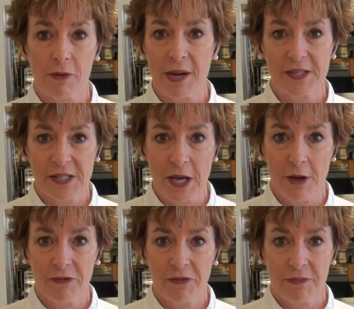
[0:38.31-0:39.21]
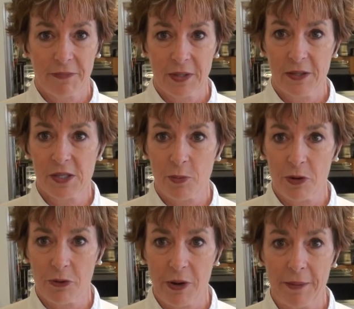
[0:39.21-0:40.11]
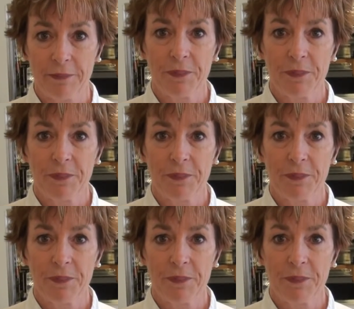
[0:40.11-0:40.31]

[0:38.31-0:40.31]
myself in this program.